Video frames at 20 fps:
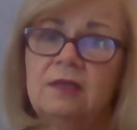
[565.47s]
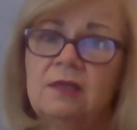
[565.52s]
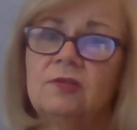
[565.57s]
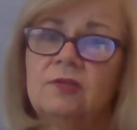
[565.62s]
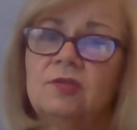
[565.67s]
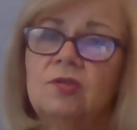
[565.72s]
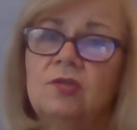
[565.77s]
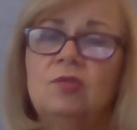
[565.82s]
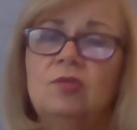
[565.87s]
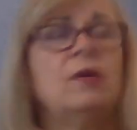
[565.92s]

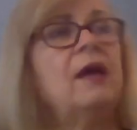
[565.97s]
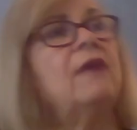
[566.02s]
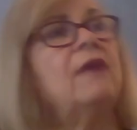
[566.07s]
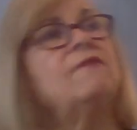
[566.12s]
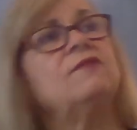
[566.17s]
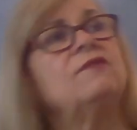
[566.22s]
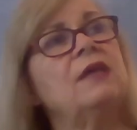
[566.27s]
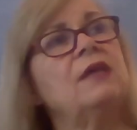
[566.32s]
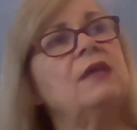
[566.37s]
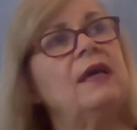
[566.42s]
So you
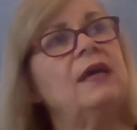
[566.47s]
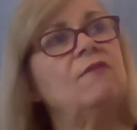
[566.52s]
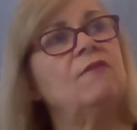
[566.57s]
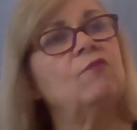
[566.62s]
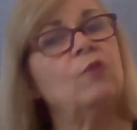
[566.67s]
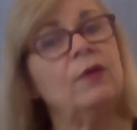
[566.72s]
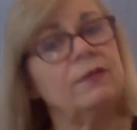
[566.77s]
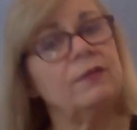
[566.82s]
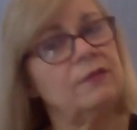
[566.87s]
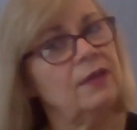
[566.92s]
have to have
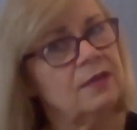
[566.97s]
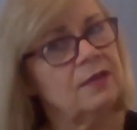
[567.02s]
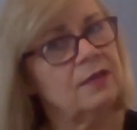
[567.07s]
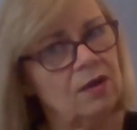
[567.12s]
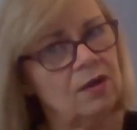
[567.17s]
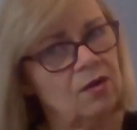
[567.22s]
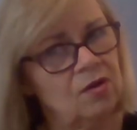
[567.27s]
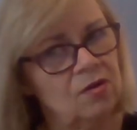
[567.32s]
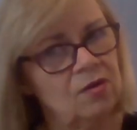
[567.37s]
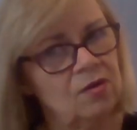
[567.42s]
what they
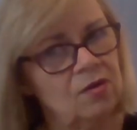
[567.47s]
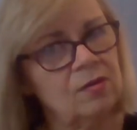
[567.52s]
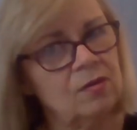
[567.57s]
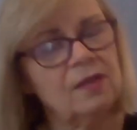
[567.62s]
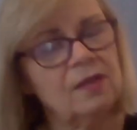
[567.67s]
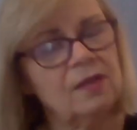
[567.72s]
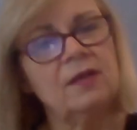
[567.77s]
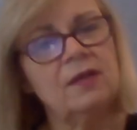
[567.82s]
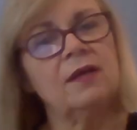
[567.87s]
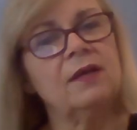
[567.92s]
call
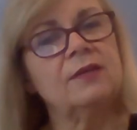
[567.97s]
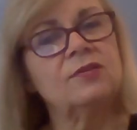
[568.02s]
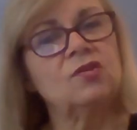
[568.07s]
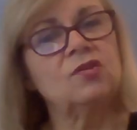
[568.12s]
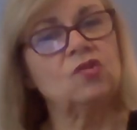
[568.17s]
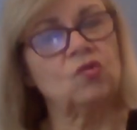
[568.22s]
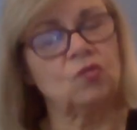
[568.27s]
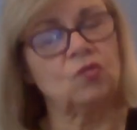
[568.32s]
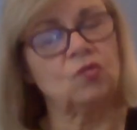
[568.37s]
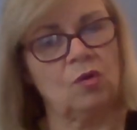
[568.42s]
a
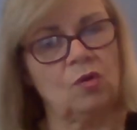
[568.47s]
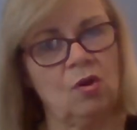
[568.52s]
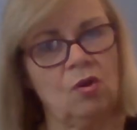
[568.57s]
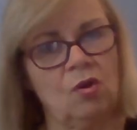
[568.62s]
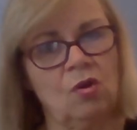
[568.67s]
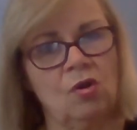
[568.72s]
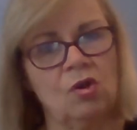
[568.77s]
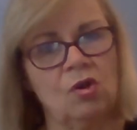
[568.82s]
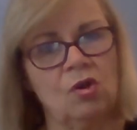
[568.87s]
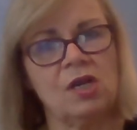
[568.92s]

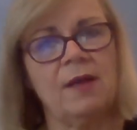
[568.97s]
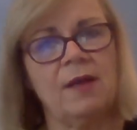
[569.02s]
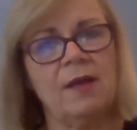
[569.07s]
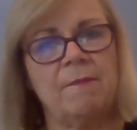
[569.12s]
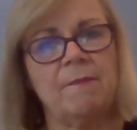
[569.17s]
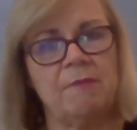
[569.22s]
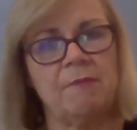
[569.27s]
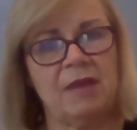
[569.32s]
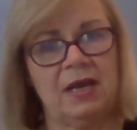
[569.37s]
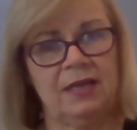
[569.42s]
strong
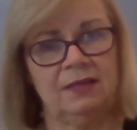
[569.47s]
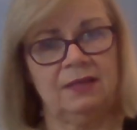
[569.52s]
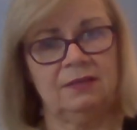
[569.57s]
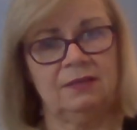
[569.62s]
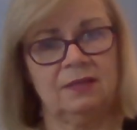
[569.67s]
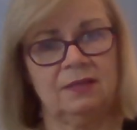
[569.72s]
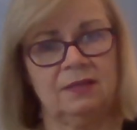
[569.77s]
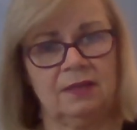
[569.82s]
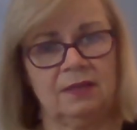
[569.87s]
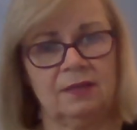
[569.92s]

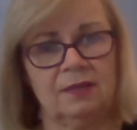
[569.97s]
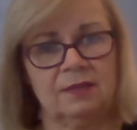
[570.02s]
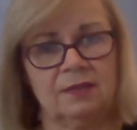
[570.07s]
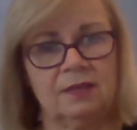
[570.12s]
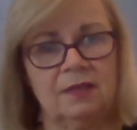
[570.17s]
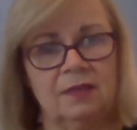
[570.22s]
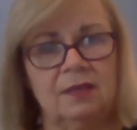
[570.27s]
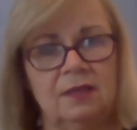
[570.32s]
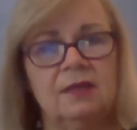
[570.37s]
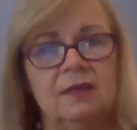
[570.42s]
mindset,
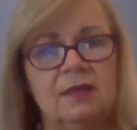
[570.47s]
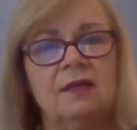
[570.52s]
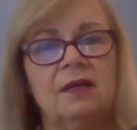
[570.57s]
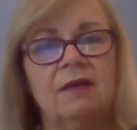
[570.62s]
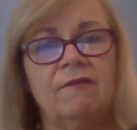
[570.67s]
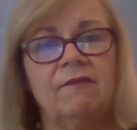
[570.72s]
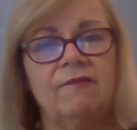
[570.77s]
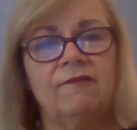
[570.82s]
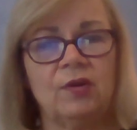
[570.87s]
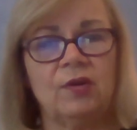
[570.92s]

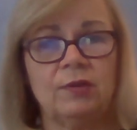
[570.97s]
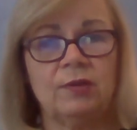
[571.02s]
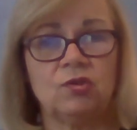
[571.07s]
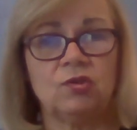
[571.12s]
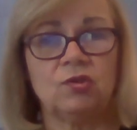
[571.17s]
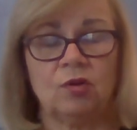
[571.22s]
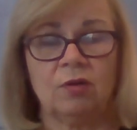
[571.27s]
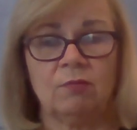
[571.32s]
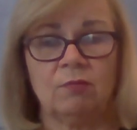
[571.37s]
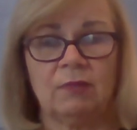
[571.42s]
a very
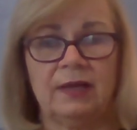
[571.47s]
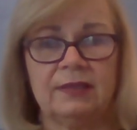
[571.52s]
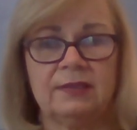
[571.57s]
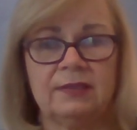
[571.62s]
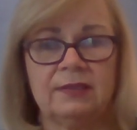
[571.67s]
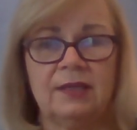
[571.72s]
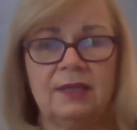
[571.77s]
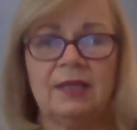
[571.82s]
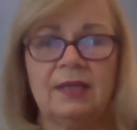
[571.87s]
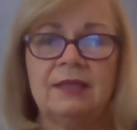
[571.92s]
strong
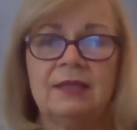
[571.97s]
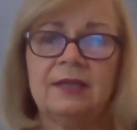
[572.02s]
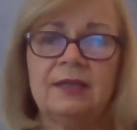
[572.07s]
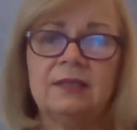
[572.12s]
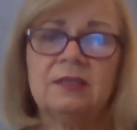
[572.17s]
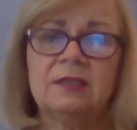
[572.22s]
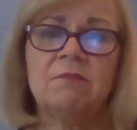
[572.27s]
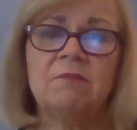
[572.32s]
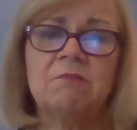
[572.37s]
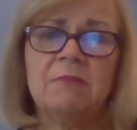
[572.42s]
mindset. And that
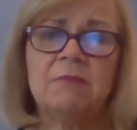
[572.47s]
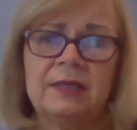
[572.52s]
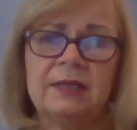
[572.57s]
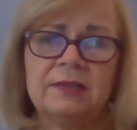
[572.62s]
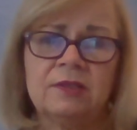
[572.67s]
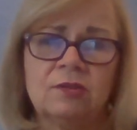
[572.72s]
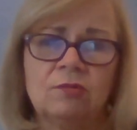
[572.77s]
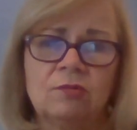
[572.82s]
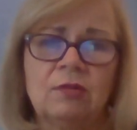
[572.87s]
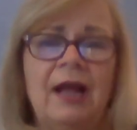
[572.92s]
is a
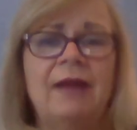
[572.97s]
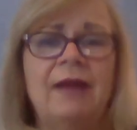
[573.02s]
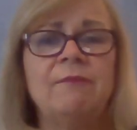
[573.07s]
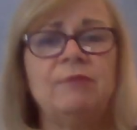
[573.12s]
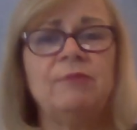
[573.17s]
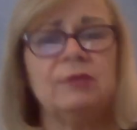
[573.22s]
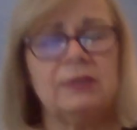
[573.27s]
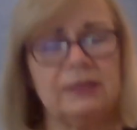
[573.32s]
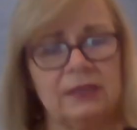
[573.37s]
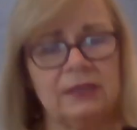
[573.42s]
muscle, I
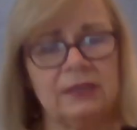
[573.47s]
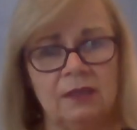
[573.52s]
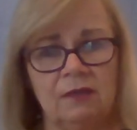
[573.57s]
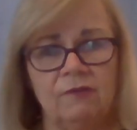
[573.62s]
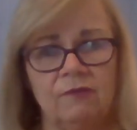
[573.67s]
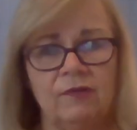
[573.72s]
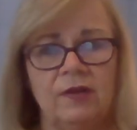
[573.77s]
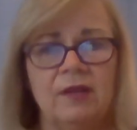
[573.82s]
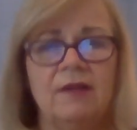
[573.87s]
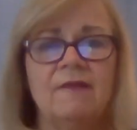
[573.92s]

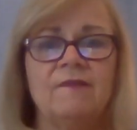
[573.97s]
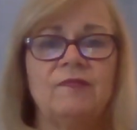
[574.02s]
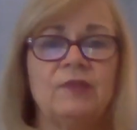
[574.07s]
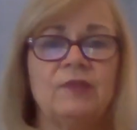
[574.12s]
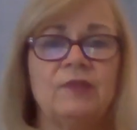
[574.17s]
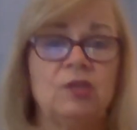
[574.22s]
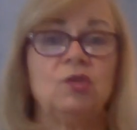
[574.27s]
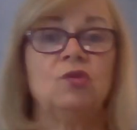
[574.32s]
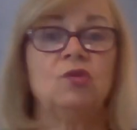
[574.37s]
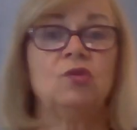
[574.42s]
believe,
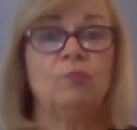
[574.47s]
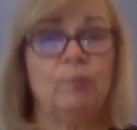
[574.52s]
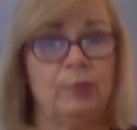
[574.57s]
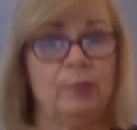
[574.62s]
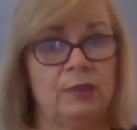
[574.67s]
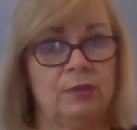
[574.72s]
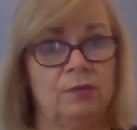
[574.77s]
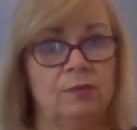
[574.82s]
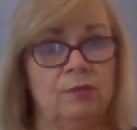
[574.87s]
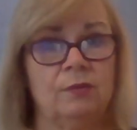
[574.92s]
that you
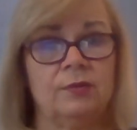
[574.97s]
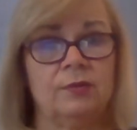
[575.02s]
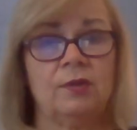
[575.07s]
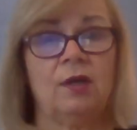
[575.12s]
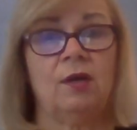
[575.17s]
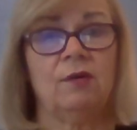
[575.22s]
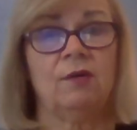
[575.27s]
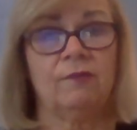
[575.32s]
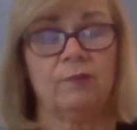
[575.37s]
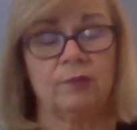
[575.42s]
build
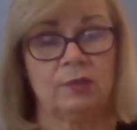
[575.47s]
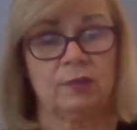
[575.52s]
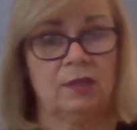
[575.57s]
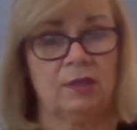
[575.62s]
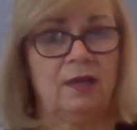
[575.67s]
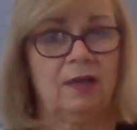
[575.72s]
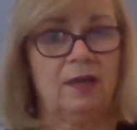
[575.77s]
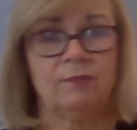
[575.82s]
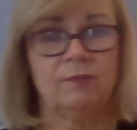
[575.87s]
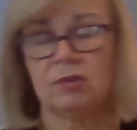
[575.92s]
over
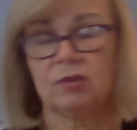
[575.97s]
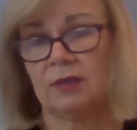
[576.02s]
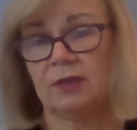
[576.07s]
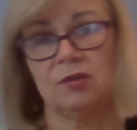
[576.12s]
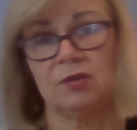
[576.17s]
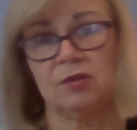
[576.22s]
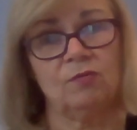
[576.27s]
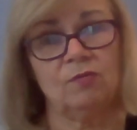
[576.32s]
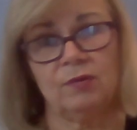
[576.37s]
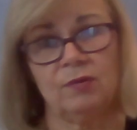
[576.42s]
time, just
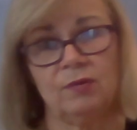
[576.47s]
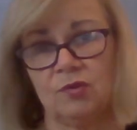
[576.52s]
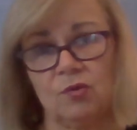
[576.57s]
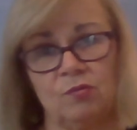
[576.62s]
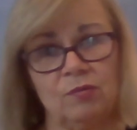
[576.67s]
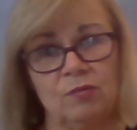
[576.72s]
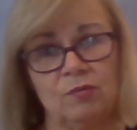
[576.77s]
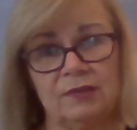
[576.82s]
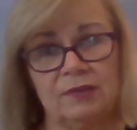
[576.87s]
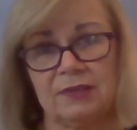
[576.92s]
like you build your
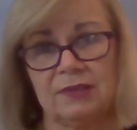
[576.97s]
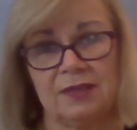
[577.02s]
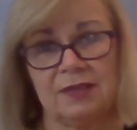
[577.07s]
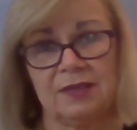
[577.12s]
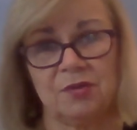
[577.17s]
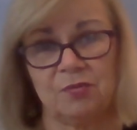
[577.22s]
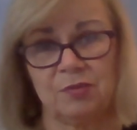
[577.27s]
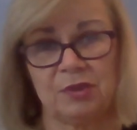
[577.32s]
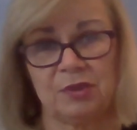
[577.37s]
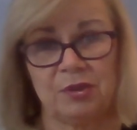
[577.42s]
real estate
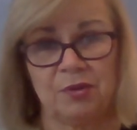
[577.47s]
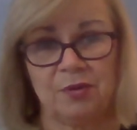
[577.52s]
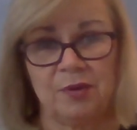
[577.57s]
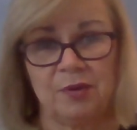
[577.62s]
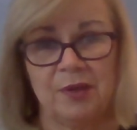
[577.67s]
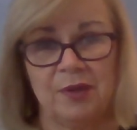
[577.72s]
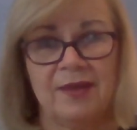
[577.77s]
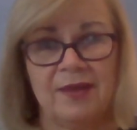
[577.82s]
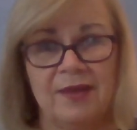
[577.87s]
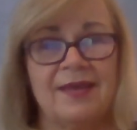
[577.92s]
career.
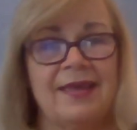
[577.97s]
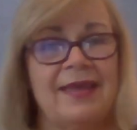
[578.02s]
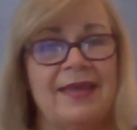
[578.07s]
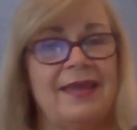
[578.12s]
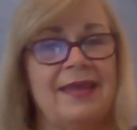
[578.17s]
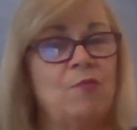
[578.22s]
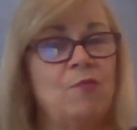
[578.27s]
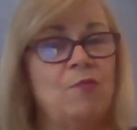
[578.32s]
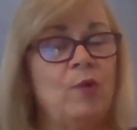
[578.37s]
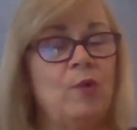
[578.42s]

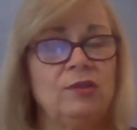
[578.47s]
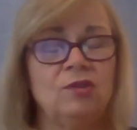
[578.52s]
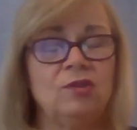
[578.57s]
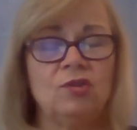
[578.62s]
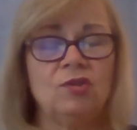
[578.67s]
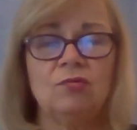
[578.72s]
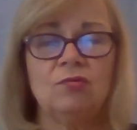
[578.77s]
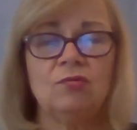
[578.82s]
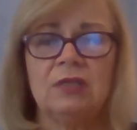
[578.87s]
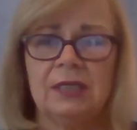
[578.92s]
And once
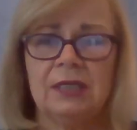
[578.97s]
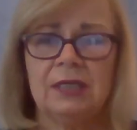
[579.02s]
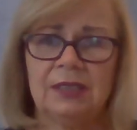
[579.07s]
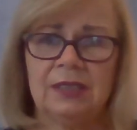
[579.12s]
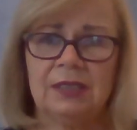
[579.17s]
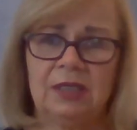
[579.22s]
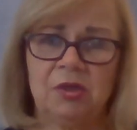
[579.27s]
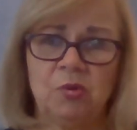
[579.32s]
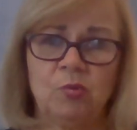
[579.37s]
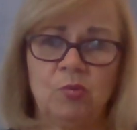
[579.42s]
you get
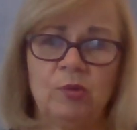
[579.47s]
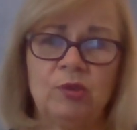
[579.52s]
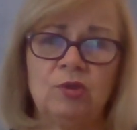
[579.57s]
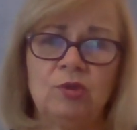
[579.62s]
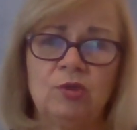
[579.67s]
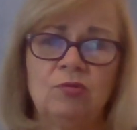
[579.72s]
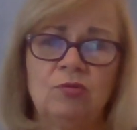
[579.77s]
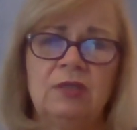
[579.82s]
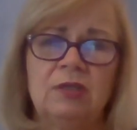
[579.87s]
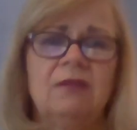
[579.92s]
there, once
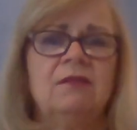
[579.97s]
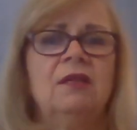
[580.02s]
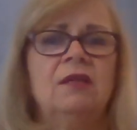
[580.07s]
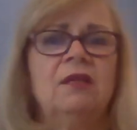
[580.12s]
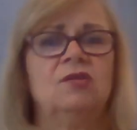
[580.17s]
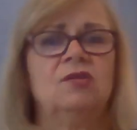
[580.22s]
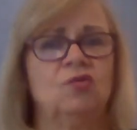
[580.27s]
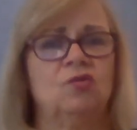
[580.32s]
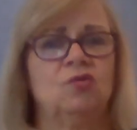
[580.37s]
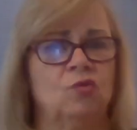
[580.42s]
you get
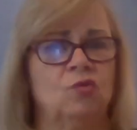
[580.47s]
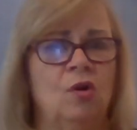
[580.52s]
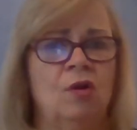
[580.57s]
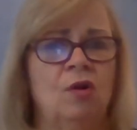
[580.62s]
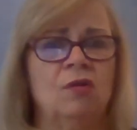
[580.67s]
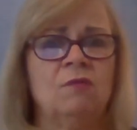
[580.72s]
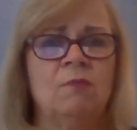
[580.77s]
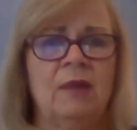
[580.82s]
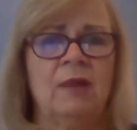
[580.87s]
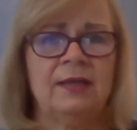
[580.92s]
that
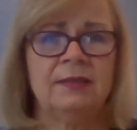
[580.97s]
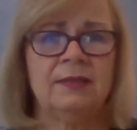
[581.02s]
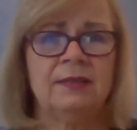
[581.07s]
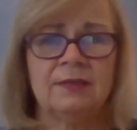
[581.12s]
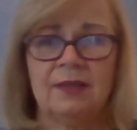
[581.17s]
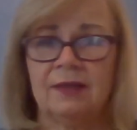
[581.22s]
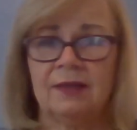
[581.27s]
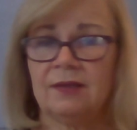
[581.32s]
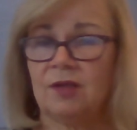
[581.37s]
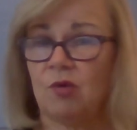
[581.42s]
strong
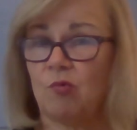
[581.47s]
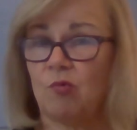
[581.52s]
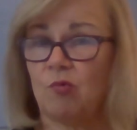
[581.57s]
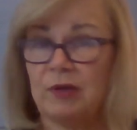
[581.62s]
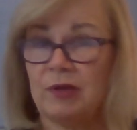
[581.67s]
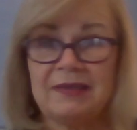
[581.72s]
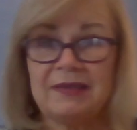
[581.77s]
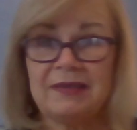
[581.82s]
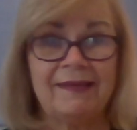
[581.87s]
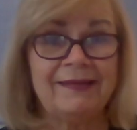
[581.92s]
mindset, no
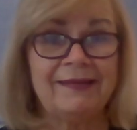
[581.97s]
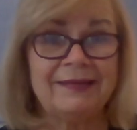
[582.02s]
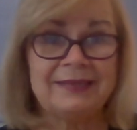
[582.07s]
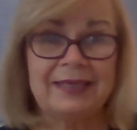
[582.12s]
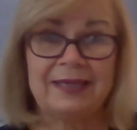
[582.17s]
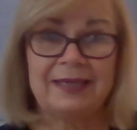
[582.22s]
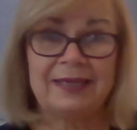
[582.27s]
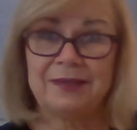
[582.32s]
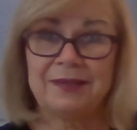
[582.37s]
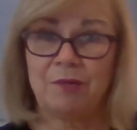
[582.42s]
one can
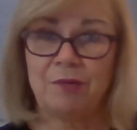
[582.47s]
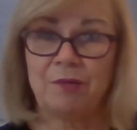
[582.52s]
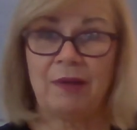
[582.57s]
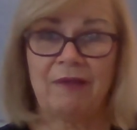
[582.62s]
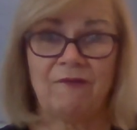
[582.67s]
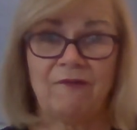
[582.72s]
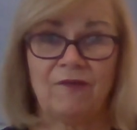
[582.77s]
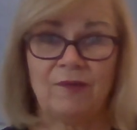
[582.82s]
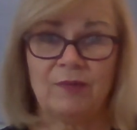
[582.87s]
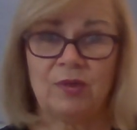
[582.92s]
take it away
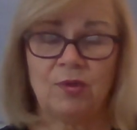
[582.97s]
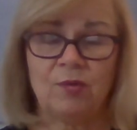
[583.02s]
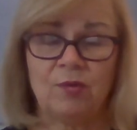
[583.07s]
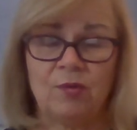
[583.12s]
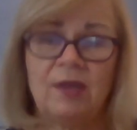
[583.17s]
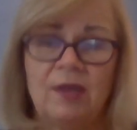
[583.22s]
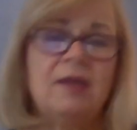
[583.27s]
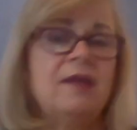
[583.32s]
from you.